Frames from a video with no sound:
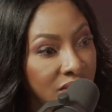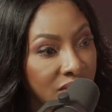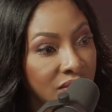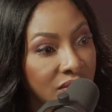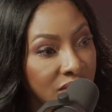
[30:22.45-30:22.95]

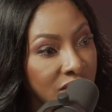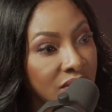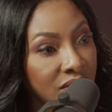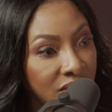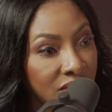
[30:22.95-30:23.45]
to realize
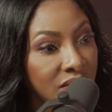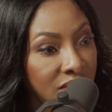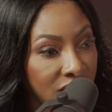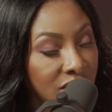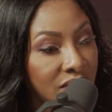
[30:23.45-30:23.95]
that all I'm
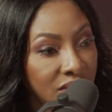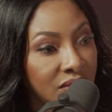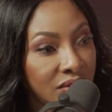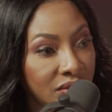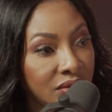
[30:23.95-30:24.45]
talking
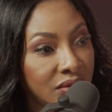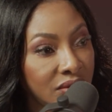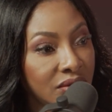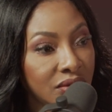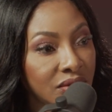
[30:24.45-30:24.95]
about is stuff that
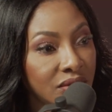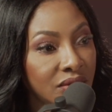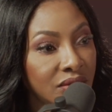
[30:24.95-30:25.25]
you could do.